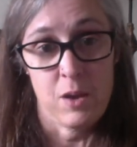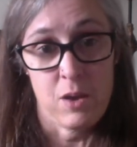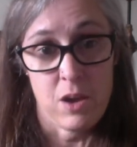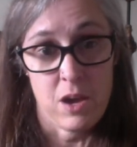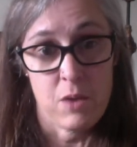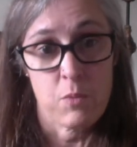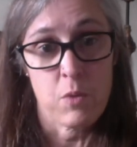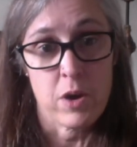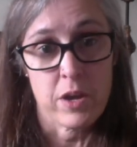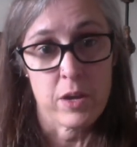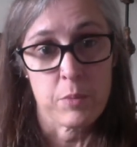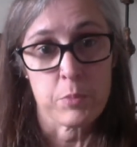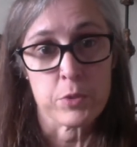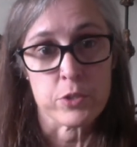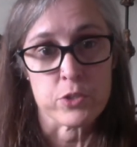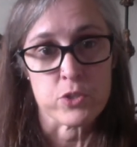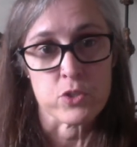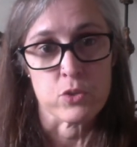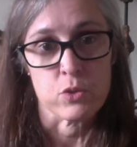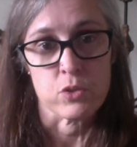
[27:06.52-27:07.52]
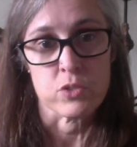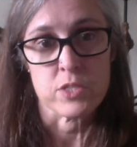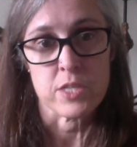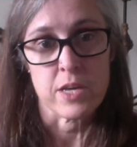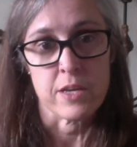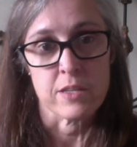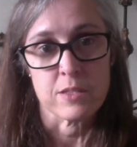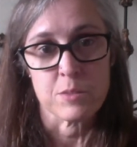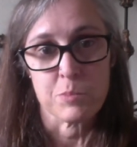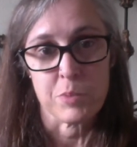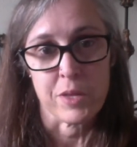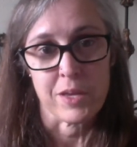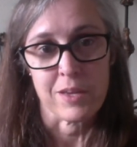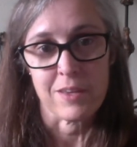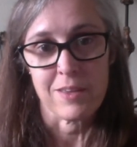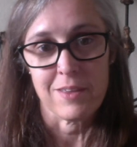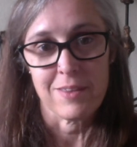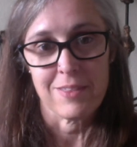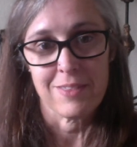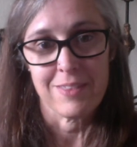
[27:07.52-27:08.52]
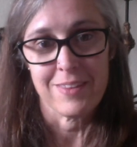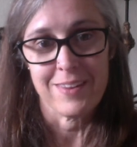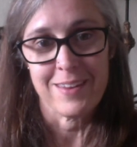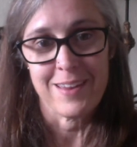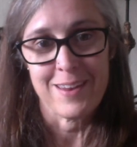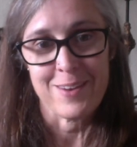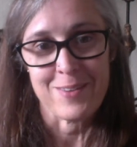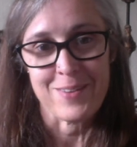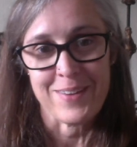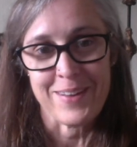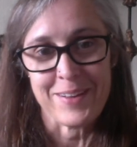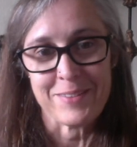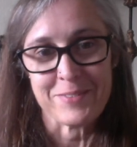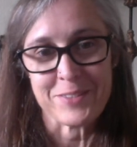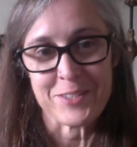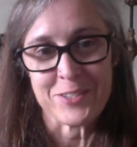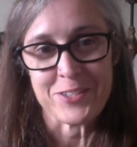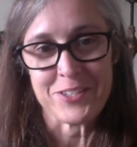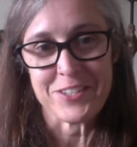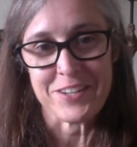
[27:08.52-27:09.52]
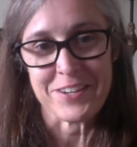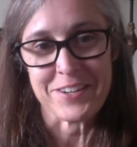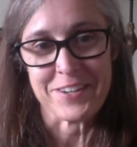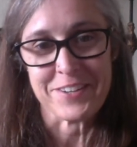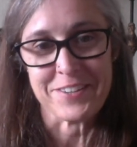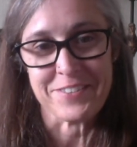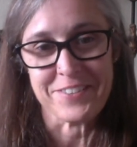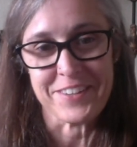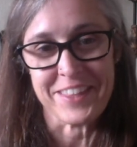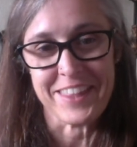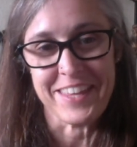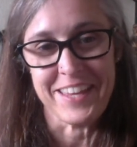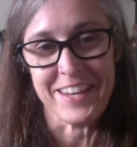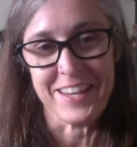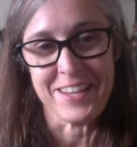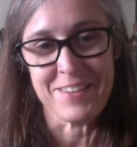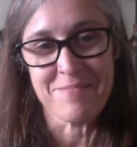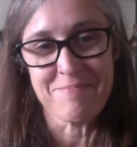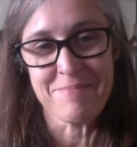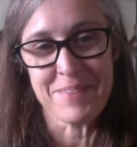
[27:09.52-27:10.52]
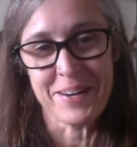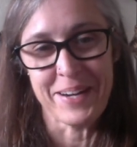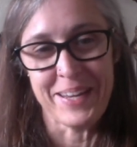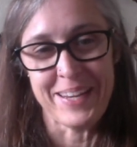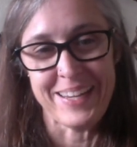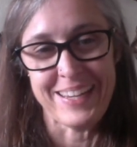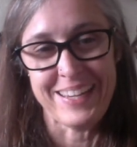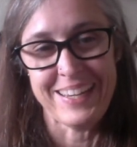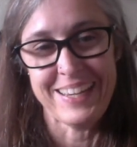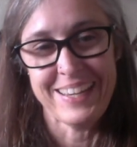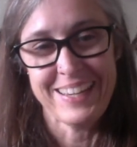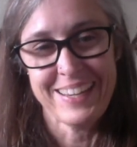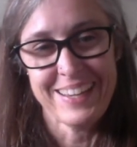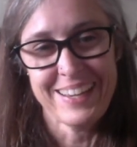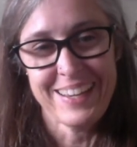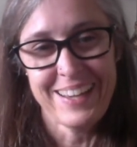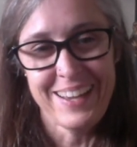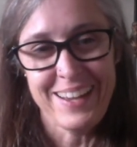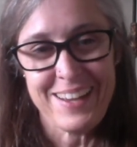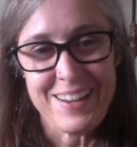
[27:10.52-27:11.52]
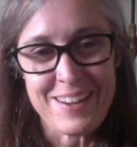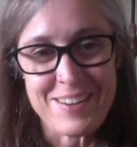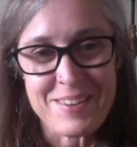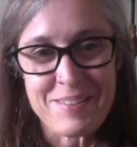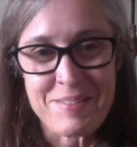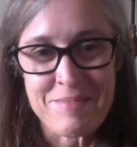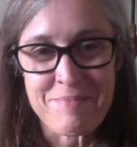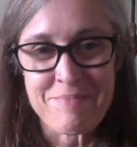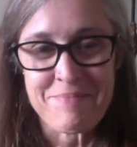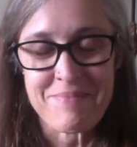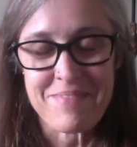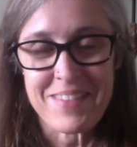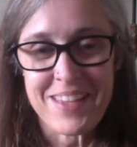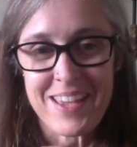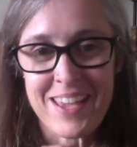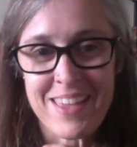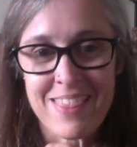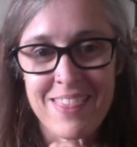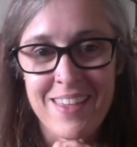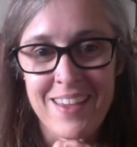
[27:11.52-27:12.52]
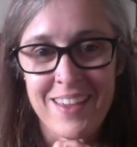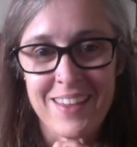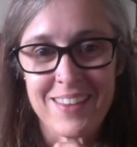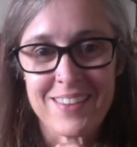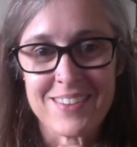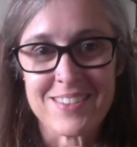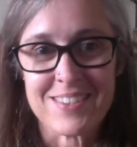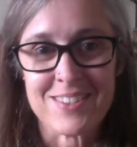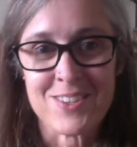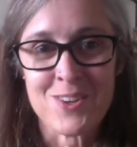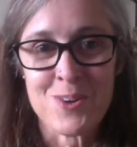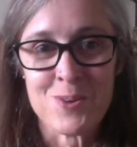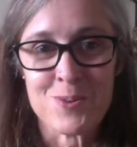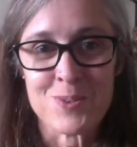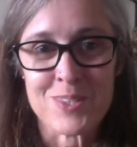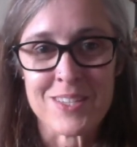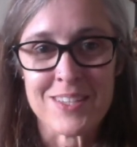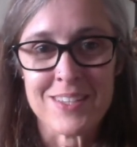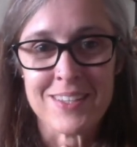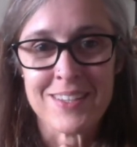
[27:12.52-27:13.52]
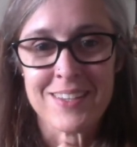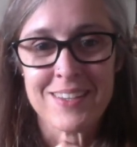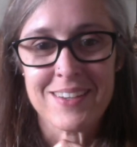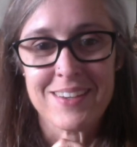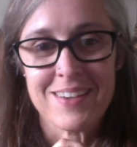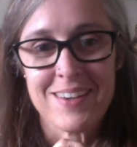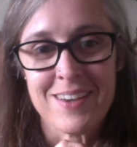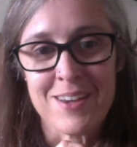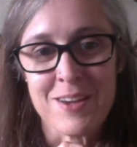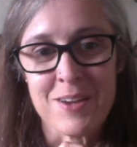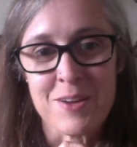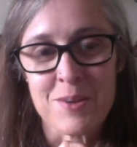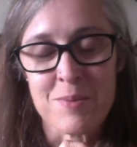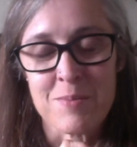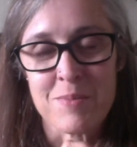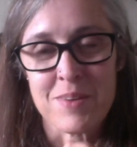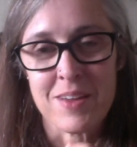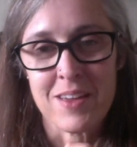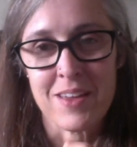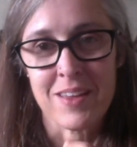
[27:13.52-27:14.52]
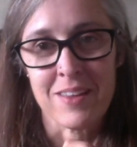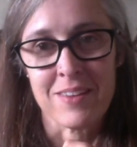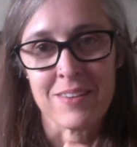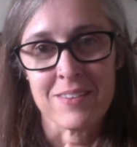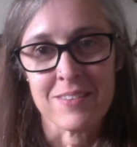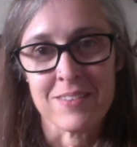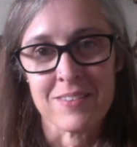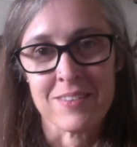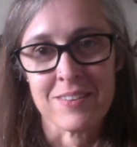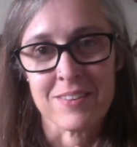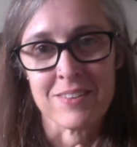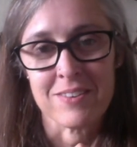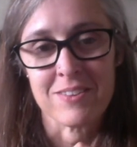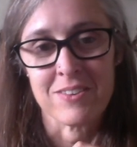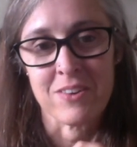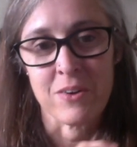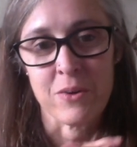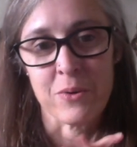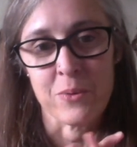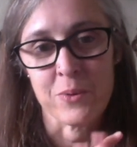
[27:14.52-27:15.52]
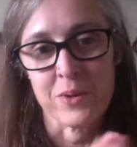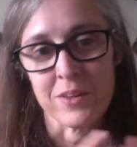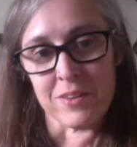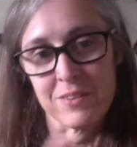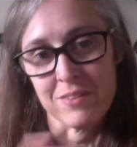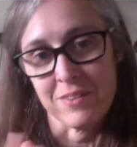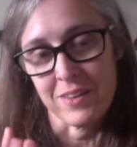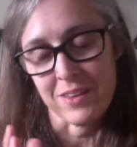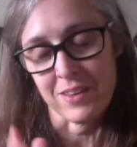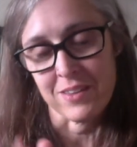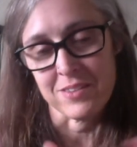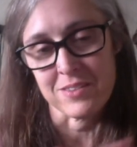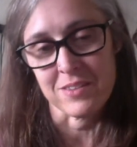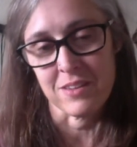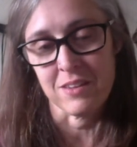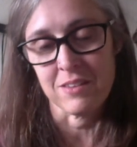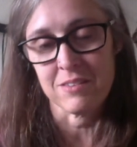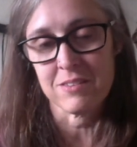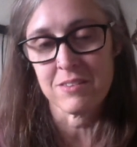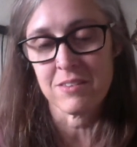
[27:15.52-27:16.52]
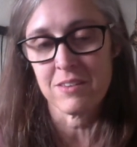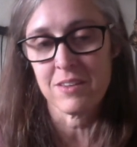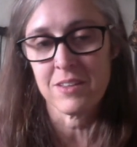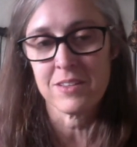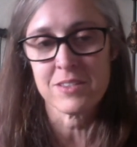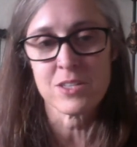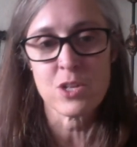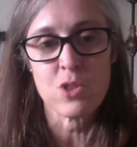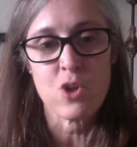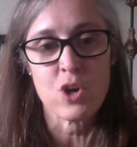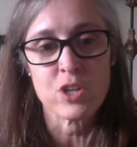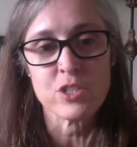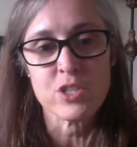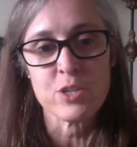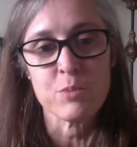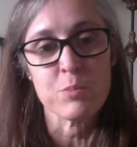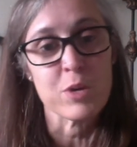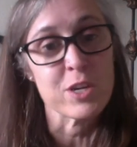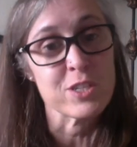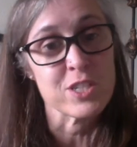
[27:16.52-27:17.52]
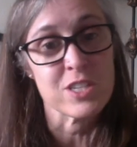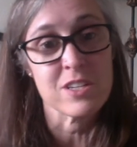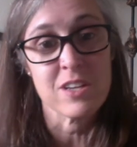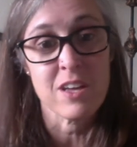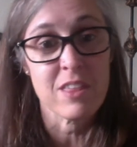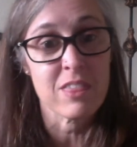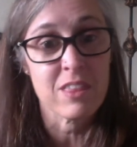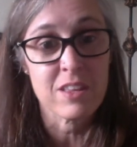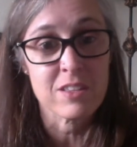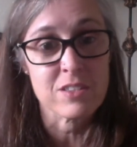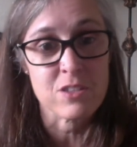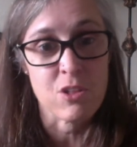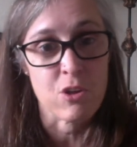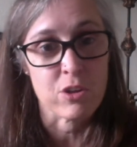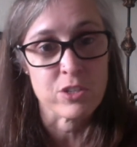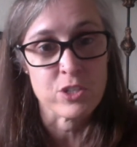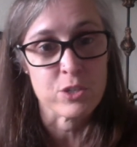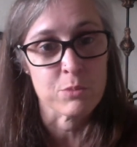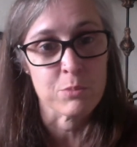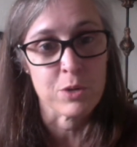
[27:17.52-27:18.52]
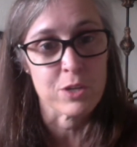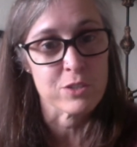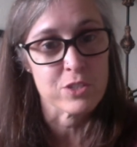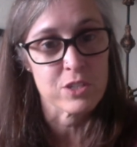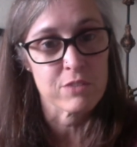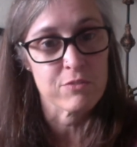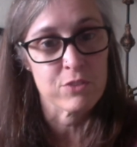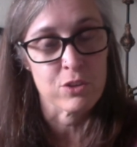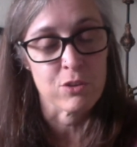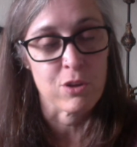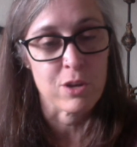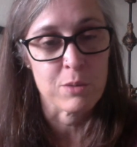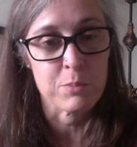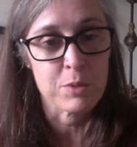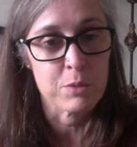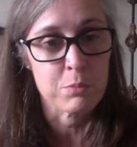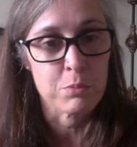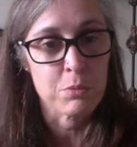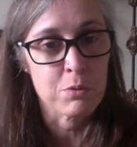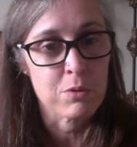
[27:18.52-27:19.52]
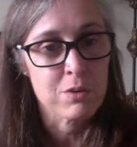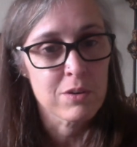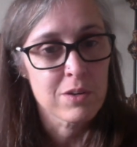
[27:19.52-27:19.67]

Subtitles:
want a personal size blanket that I don't have to share with anybody, and that is cozy. And so like I said, it's a long-term project. I think it's a long-term project for a lot of people.